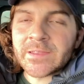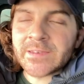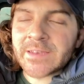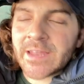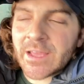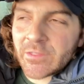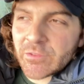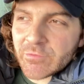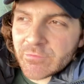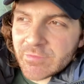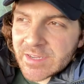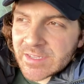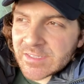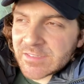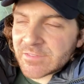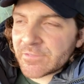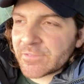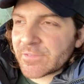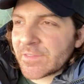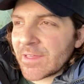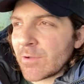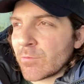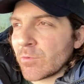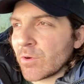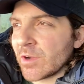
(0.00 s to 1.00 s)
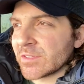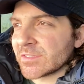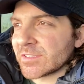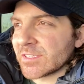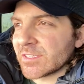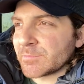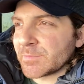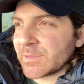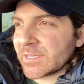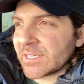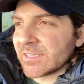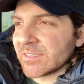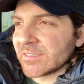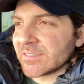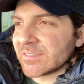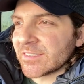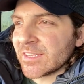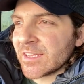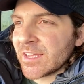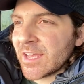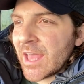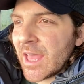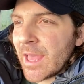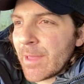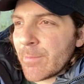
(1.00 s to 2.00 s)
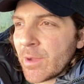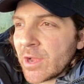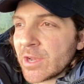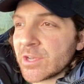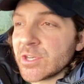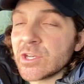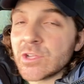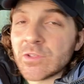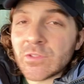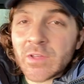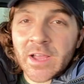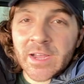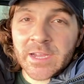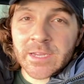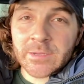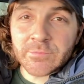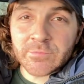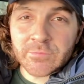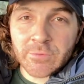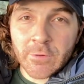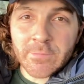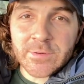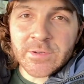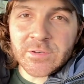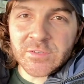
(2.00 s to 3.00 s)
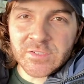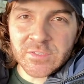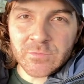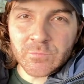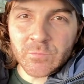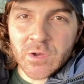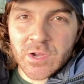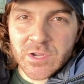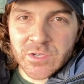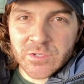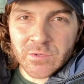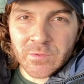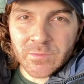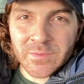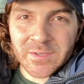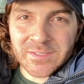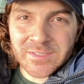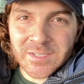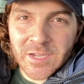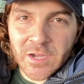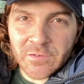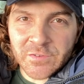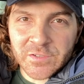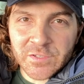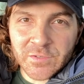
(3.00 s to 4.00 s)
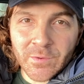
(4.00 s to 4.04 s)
Now, the reason for that was is because I knew that I could probably do some work to it myself.